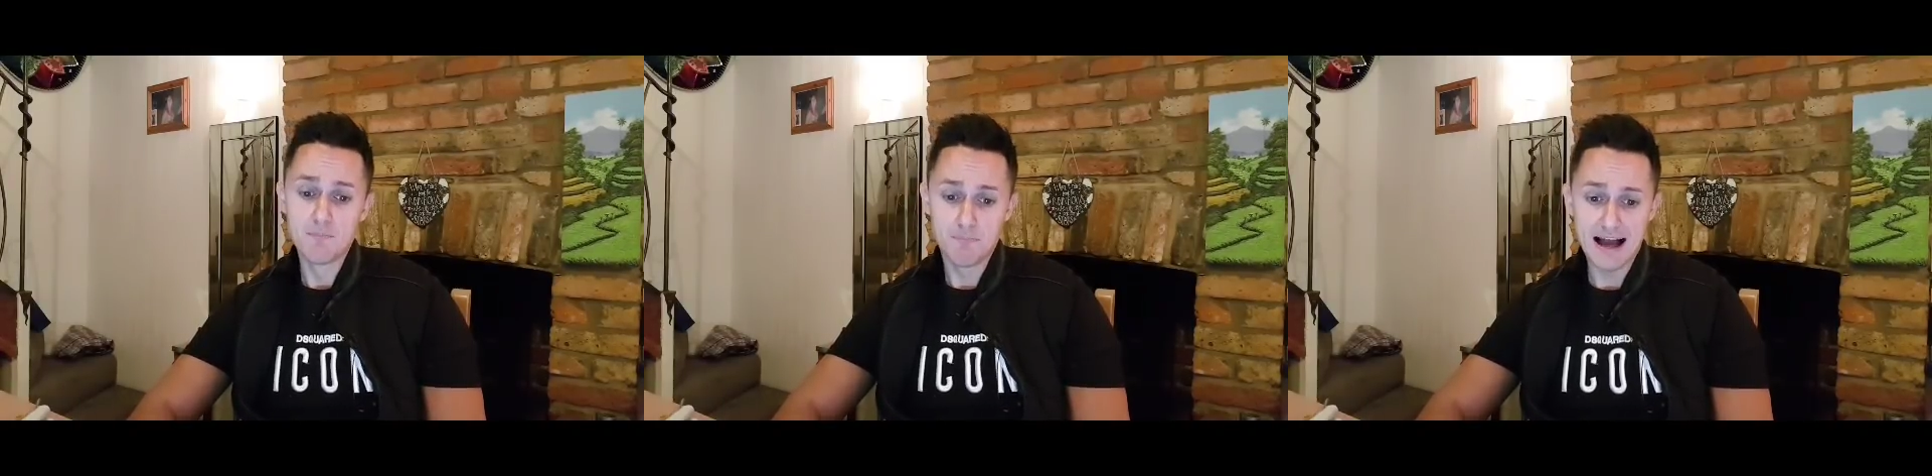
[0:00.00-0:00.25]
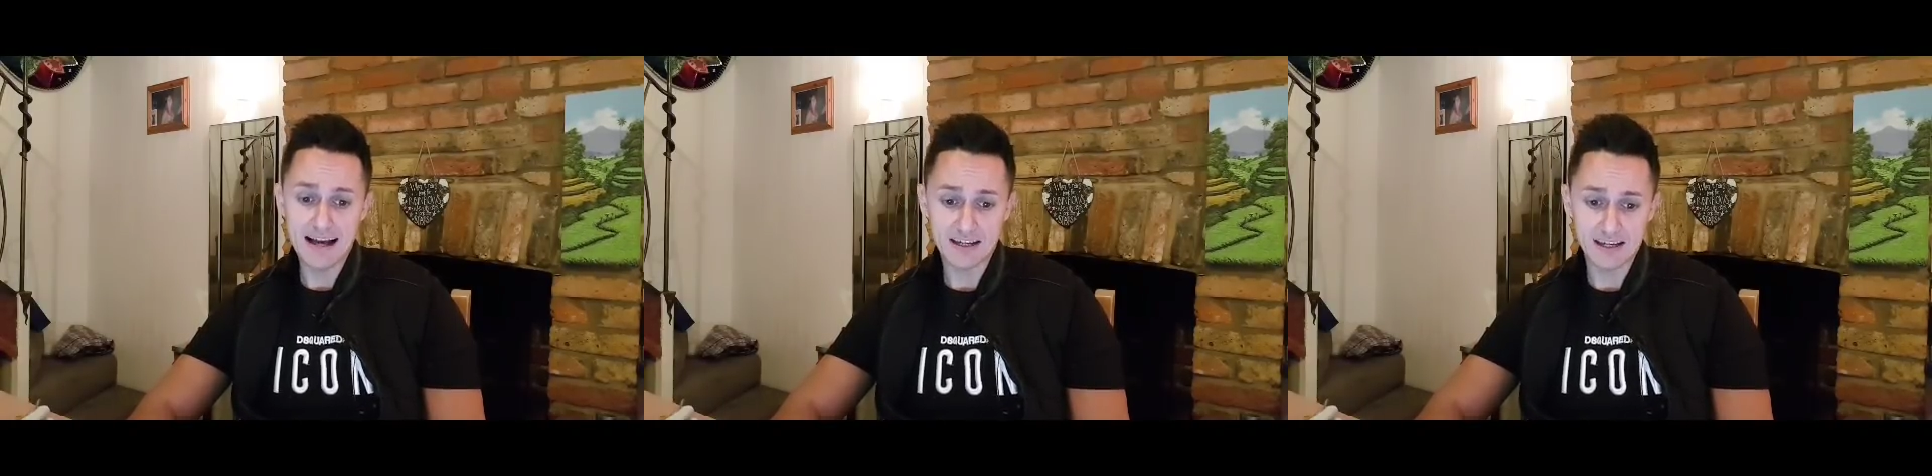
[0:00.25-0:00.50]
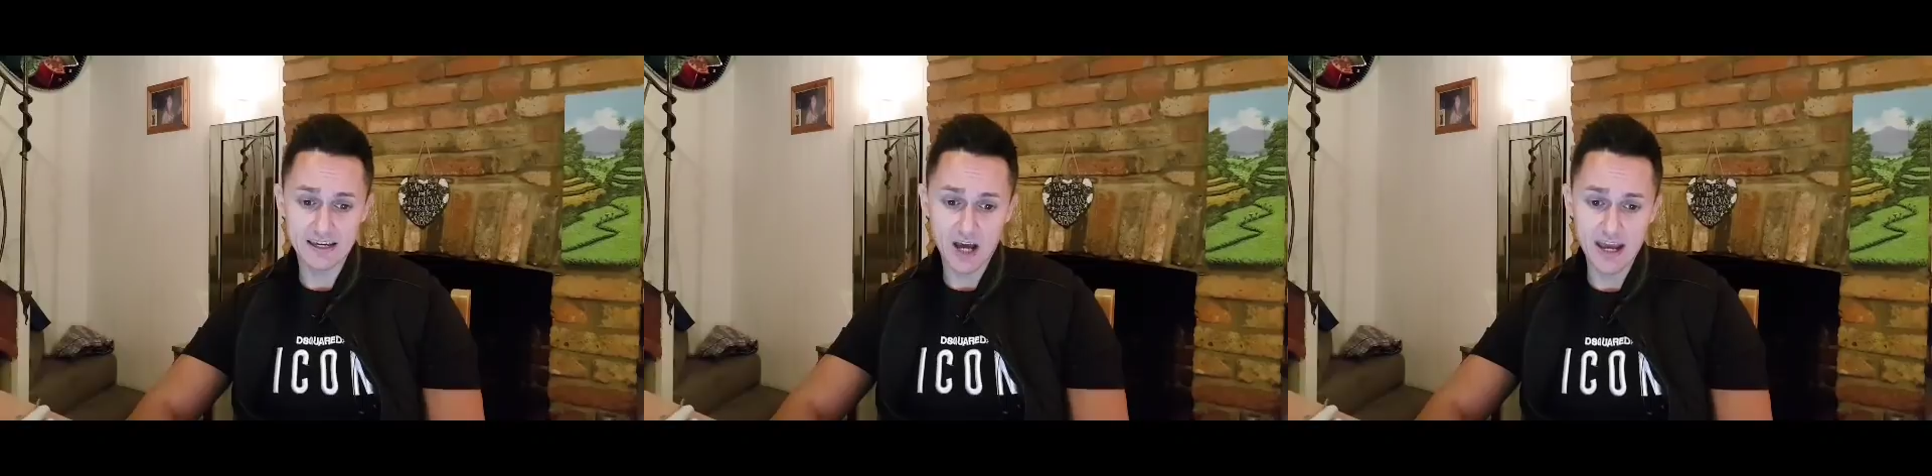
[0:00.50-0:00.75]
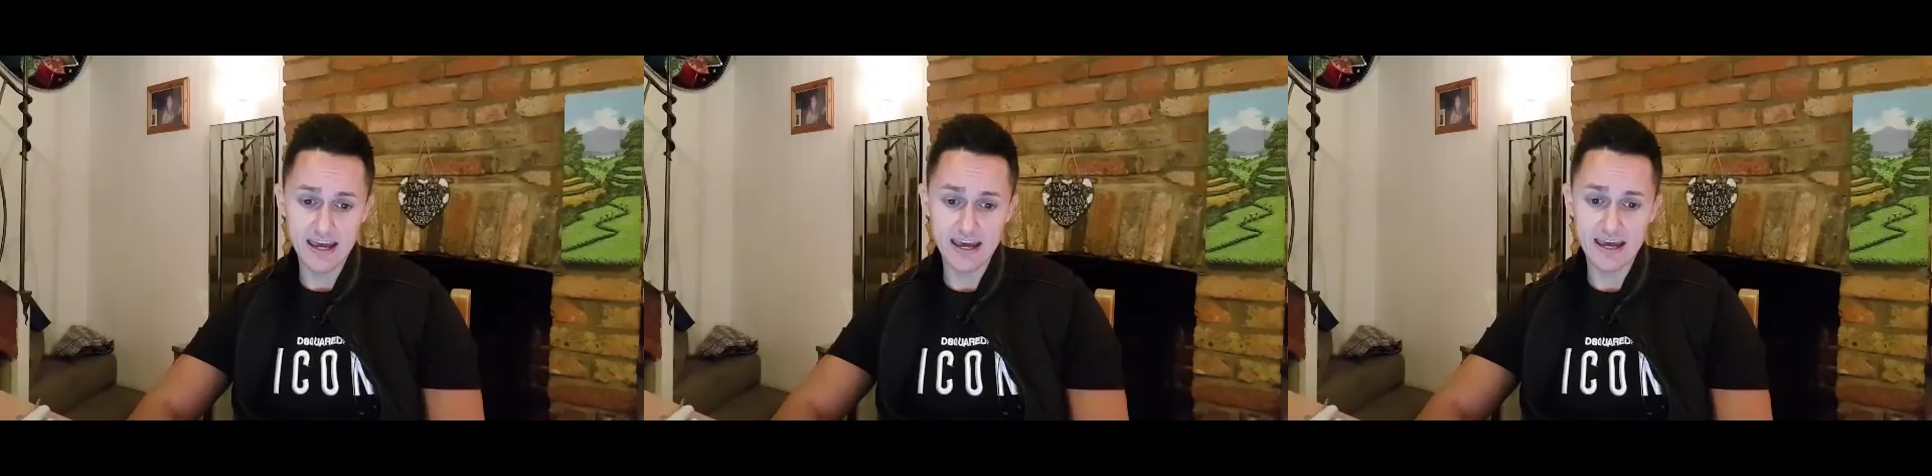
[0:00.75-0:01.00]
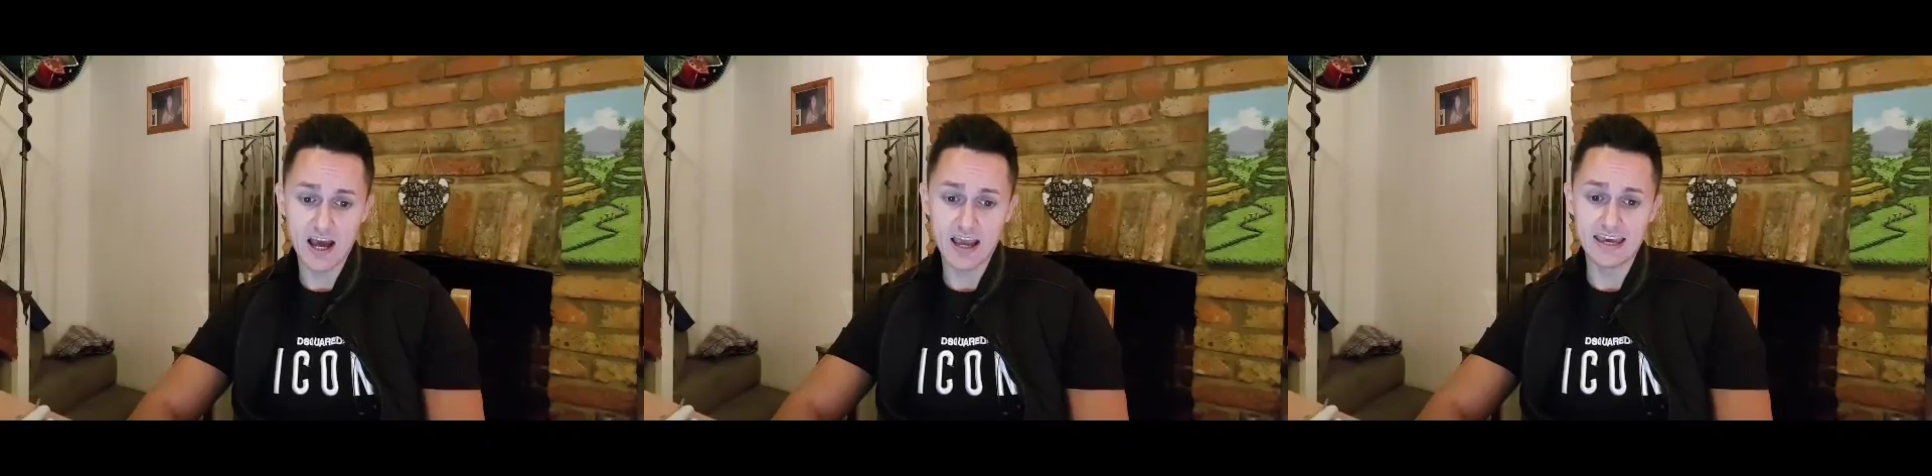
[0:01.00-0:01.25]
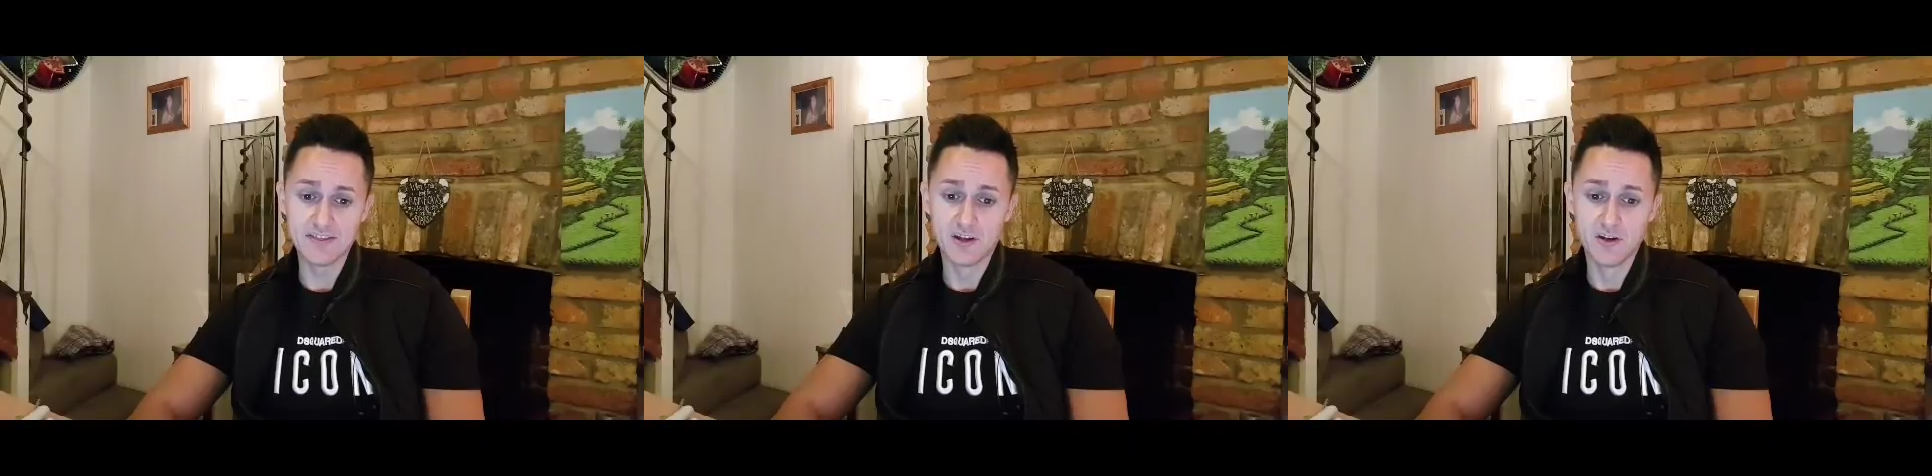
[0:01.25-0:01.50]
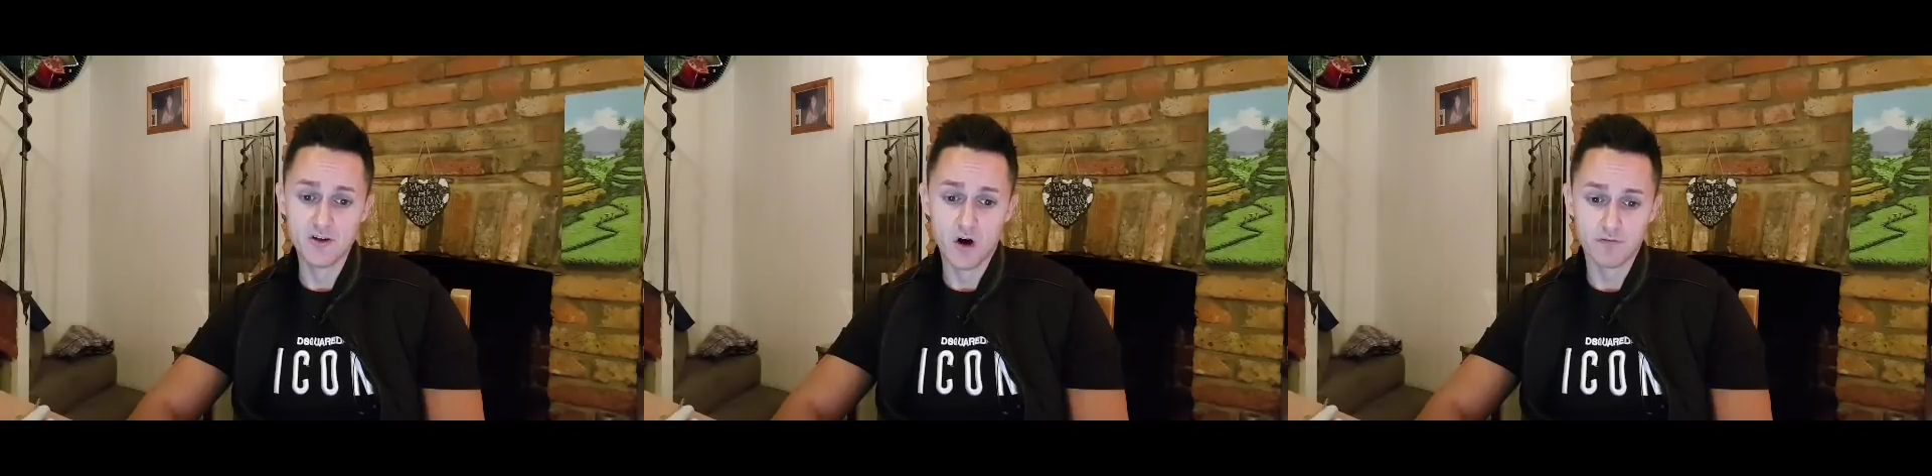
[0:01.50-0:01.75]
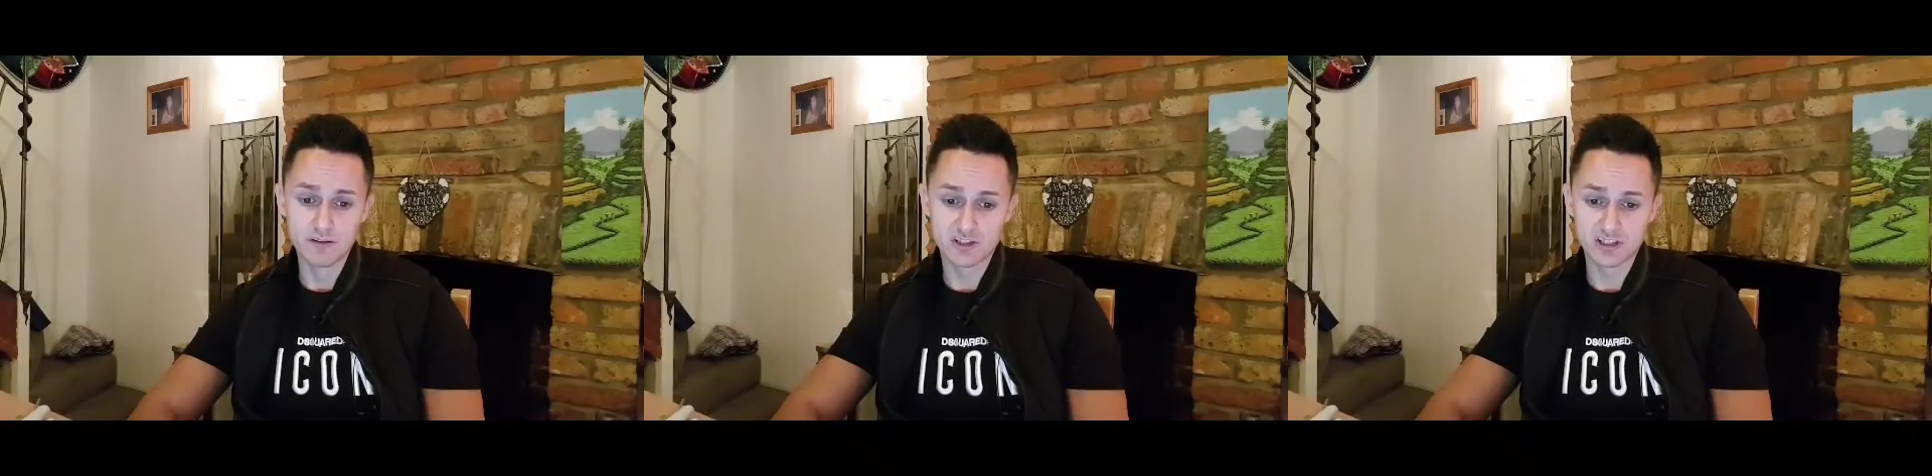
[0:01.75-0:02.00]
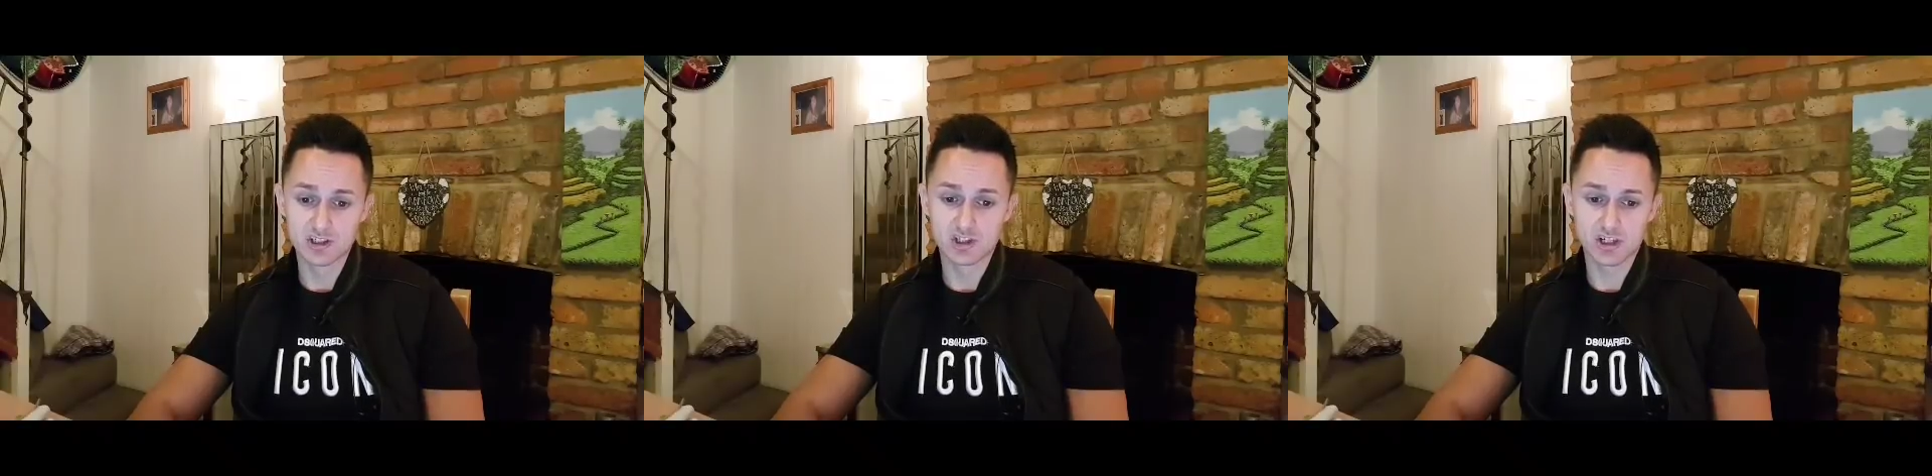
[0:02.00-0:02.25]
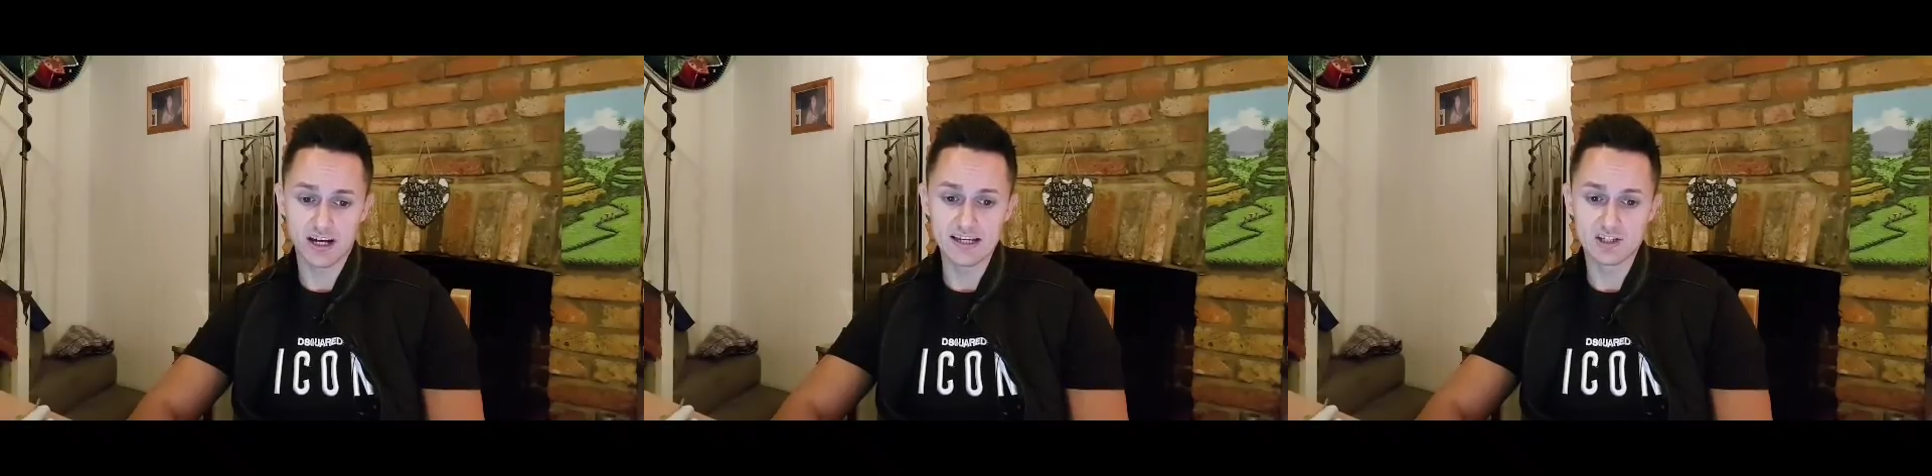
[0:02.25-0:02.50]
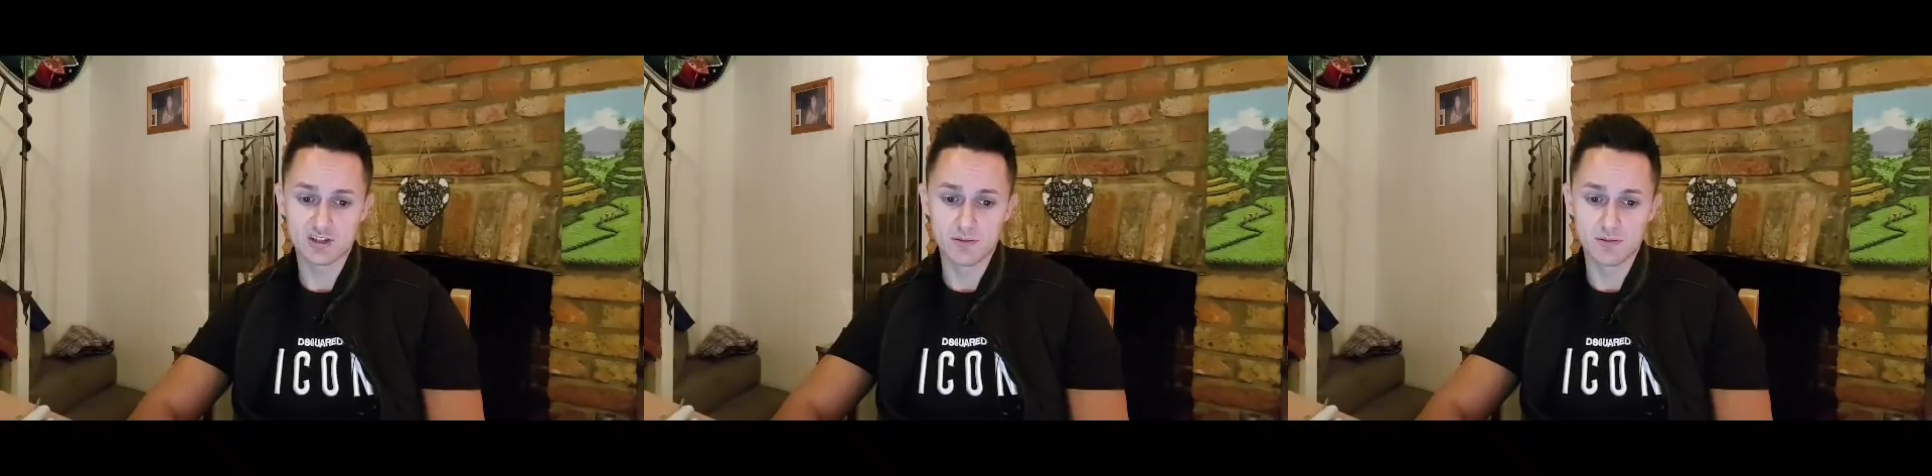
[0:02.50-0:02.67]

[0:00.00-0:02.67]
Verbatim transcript: back here in the novices chase,